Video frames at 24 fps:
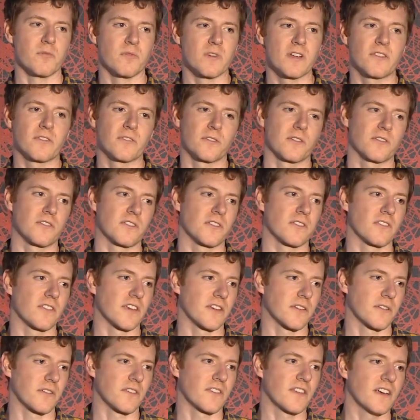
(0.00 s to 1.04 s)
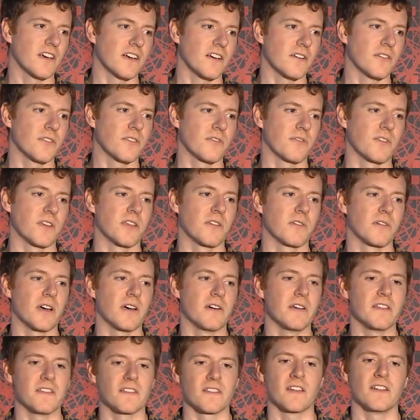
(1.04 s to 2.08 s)
researchers like yourselves figure
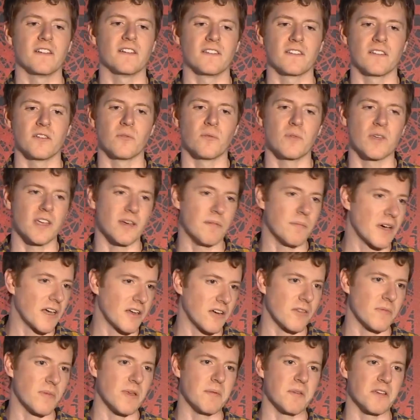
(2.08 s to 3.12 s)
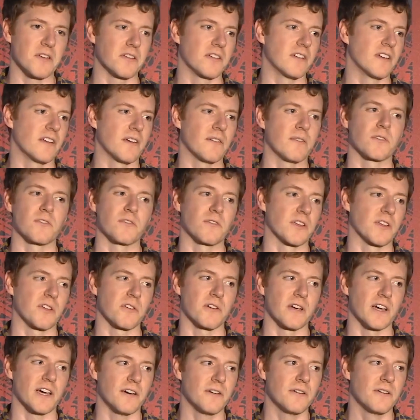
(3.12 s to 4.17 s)
out insights that we at MITRE maybe couldn't ever
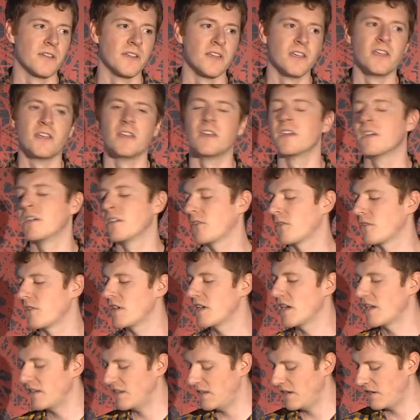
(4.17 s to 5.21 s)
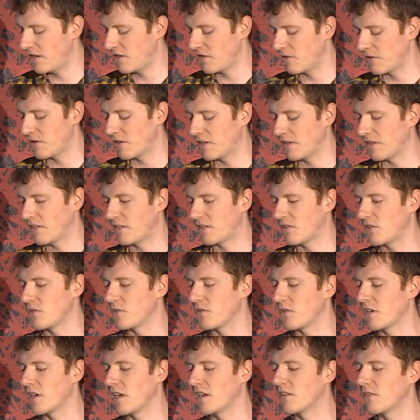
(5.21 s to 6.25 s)
figure out. So the idea here is to
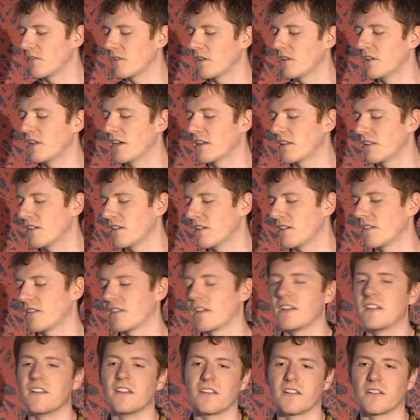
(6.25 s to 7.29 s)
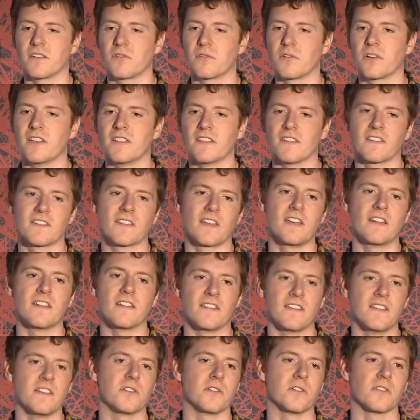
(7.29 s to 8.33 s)
kind of collect this sighting, create this
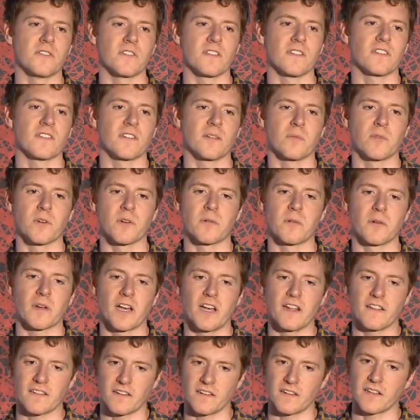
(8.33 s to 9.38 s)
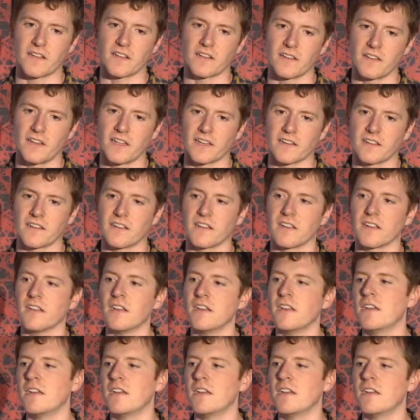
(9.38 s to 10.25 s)
sightings ecosystem where we're constantly collecting